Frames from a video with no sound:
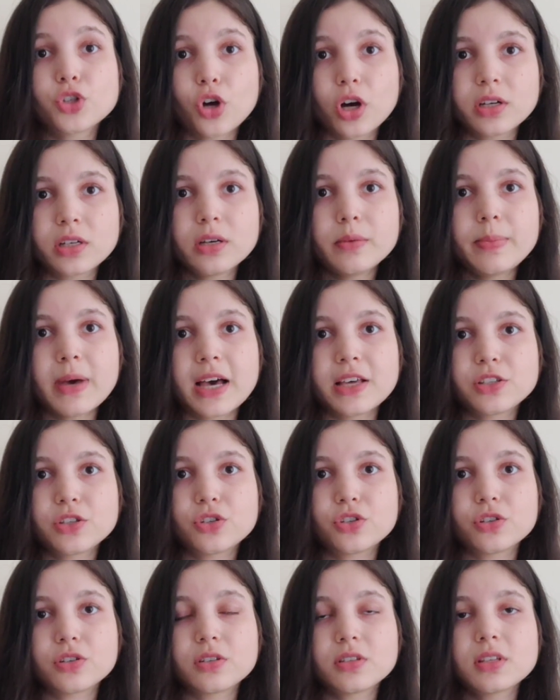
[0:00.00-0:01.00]
shorter
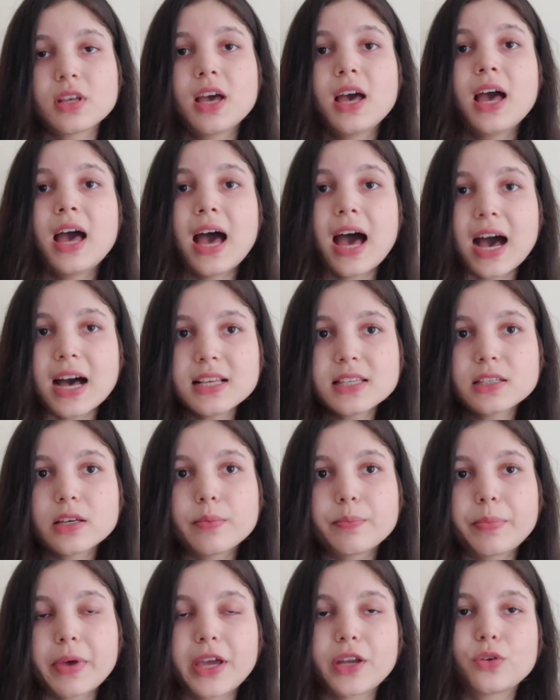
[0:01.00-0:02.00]
passages as
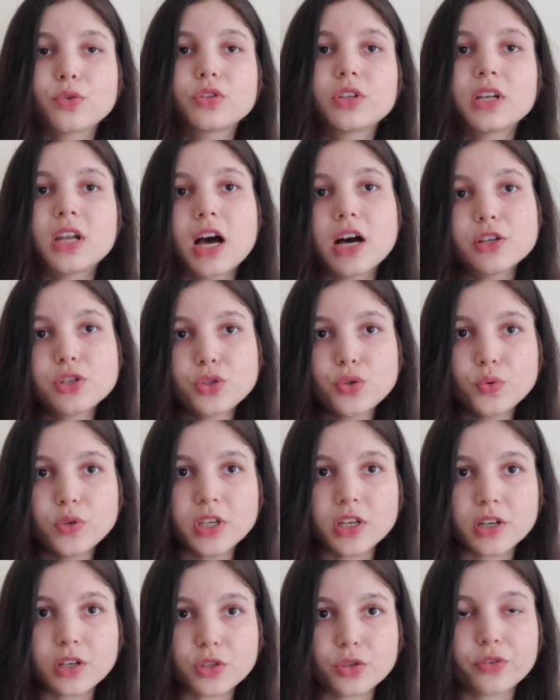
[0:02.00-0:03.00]
compared to the last 2
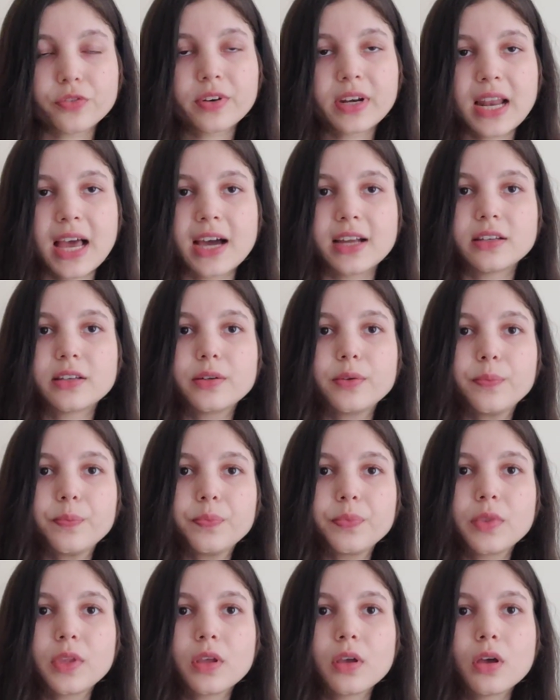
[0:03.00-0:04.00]
years of CLAT.
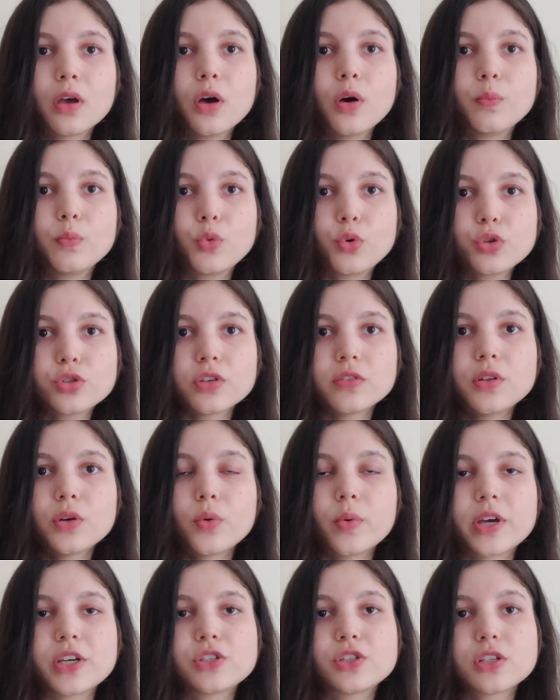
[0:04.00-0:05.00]
Most of the
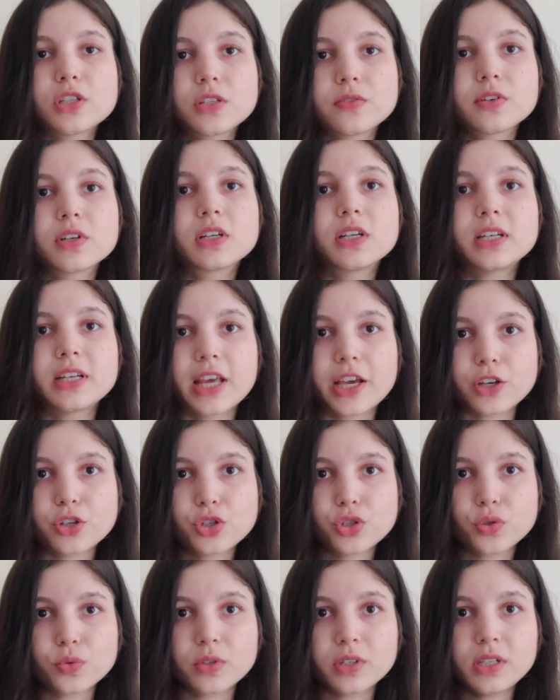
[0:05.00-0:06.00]
questions were
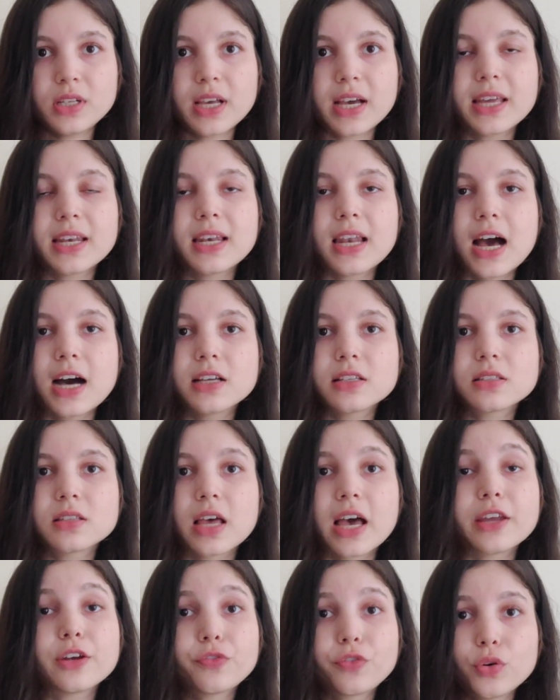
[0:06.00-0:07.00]
contextual
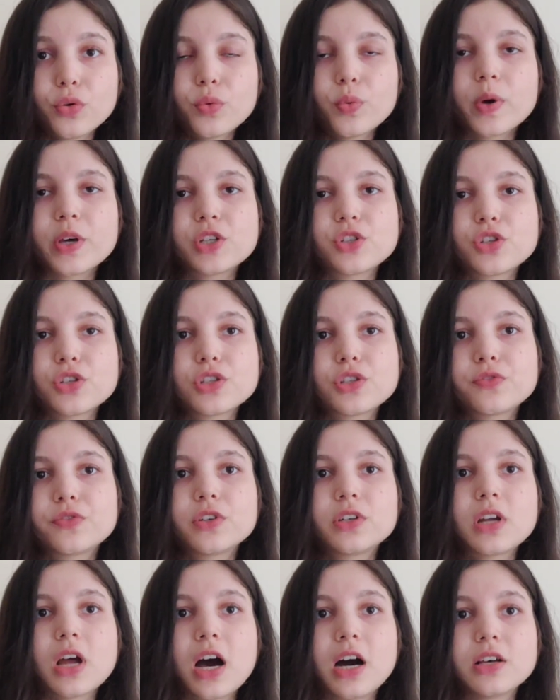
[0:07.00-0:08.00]
and a few questions
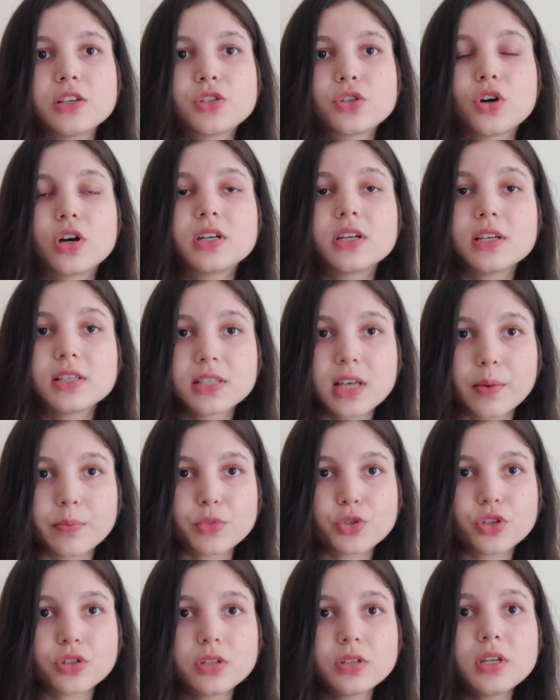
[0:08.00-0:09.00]
were asked on
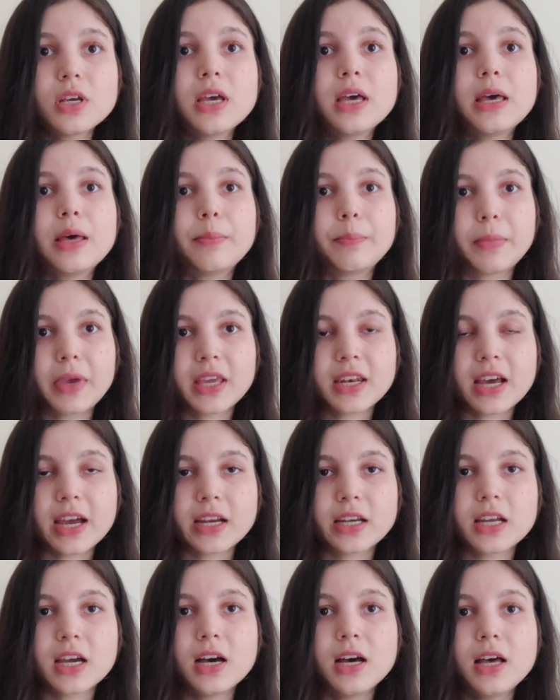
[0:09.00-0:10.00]
assumption, main
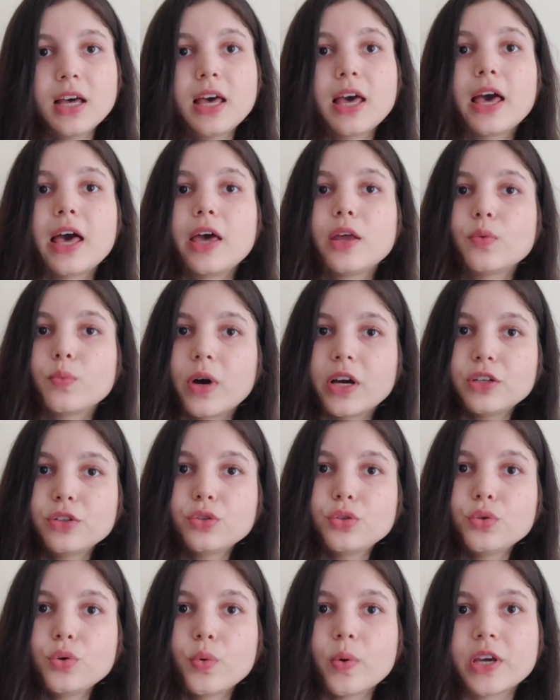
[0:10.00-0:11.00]
idea, and 1 to
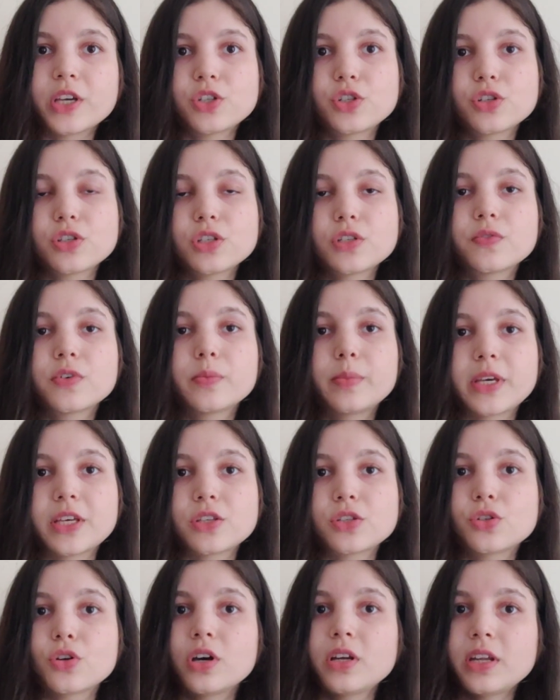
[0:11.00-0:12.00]
2 questions were
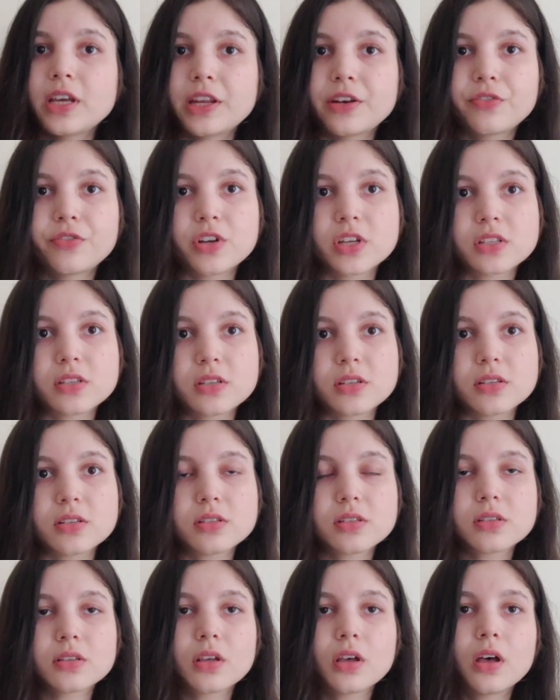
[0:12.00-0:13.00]
based on
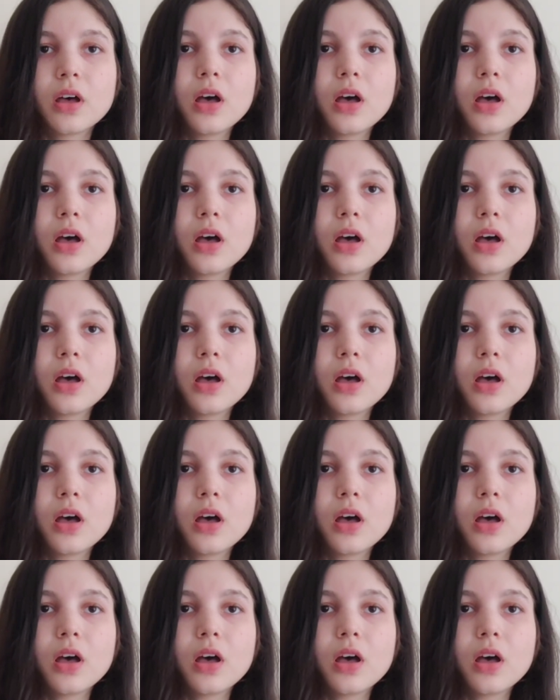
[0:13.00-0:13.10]
inferences.